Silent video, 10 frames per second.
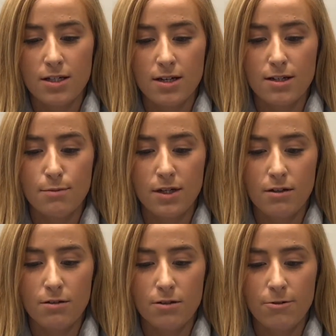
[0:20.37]
and has been
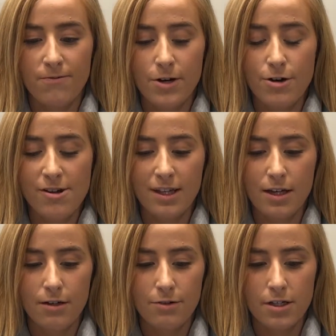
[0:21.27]
used frequently
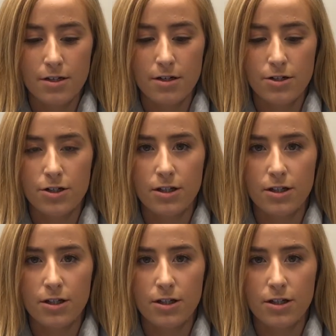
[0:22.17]
in research.